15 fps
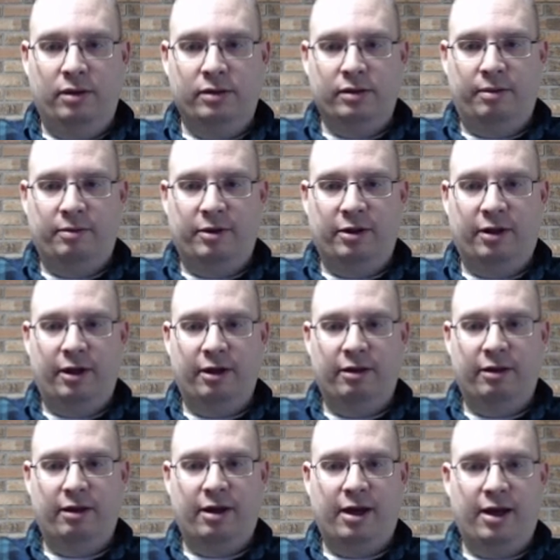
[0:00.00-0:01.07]
Something
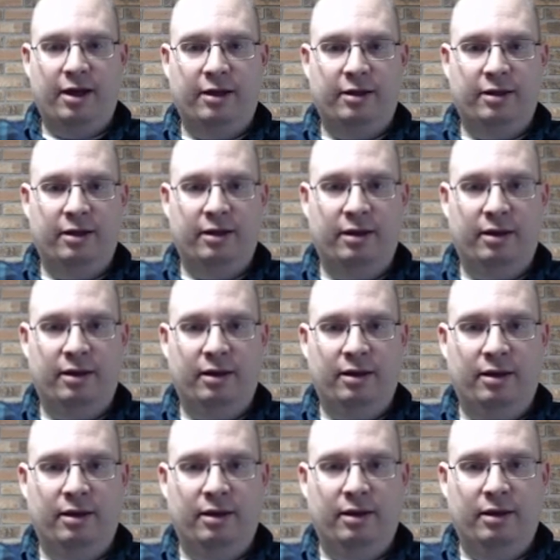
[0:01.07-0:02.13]
like that.
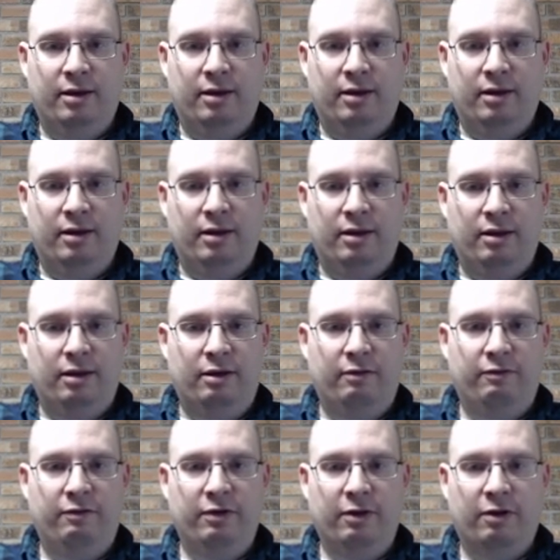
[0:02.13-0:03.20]
And then
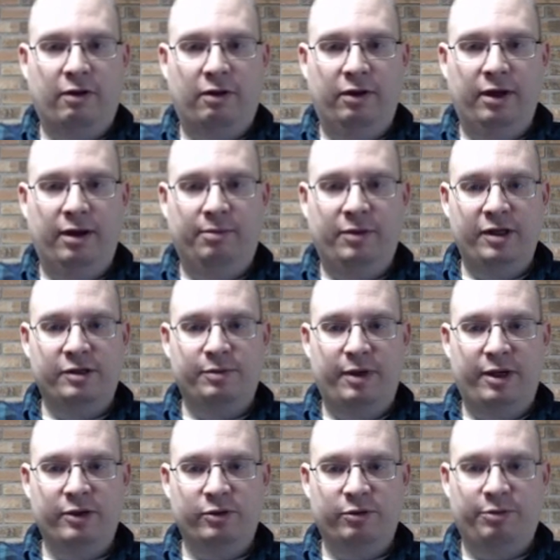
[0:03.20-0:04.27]
fill all the empty
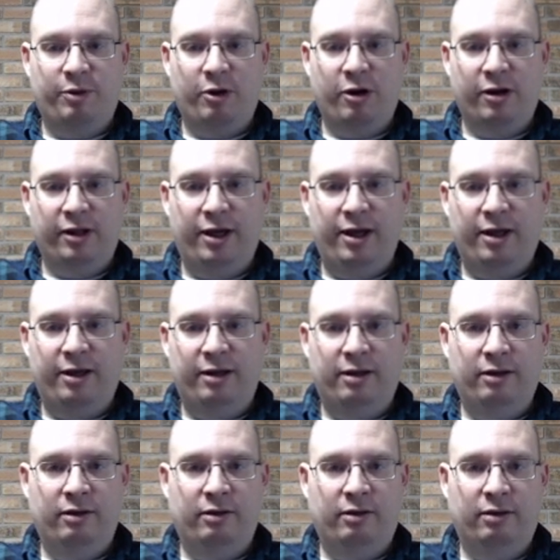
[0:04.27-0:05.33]
space with parkland.
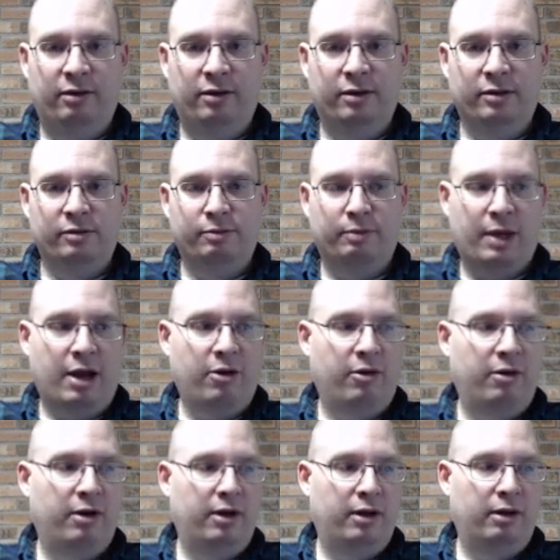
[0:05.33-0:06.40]

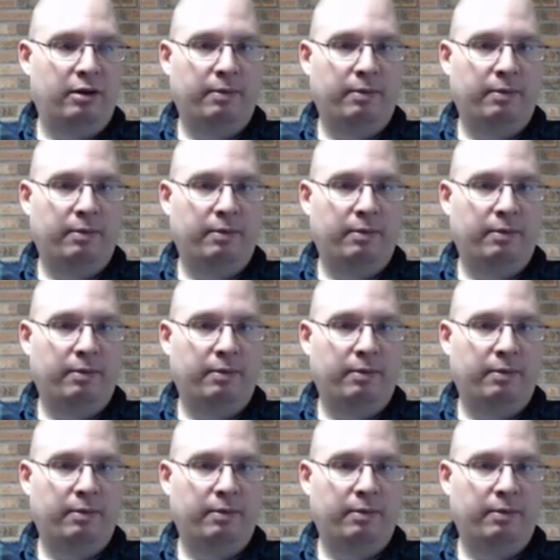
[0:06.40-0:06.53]
Power it.